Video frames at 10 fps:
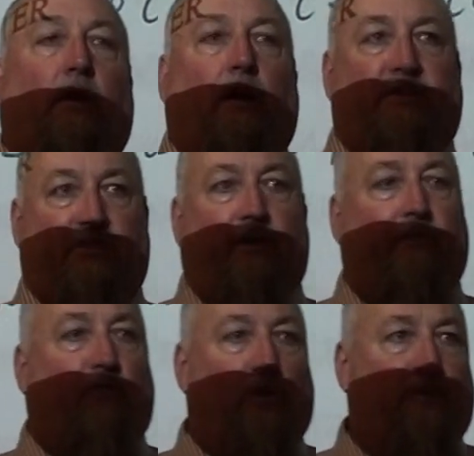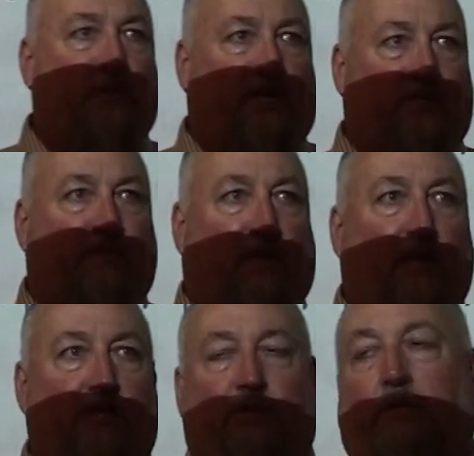uh, is another form of
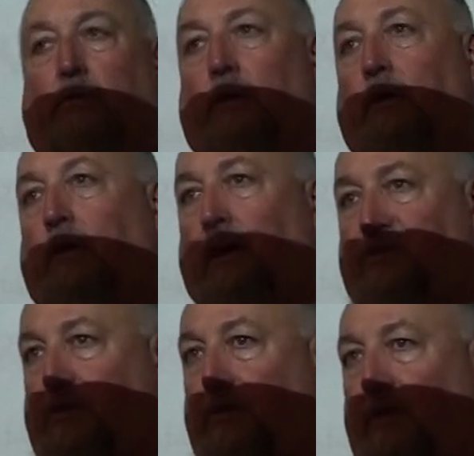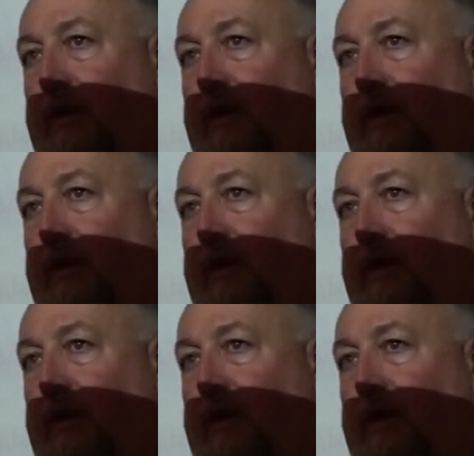justification. Uh, certain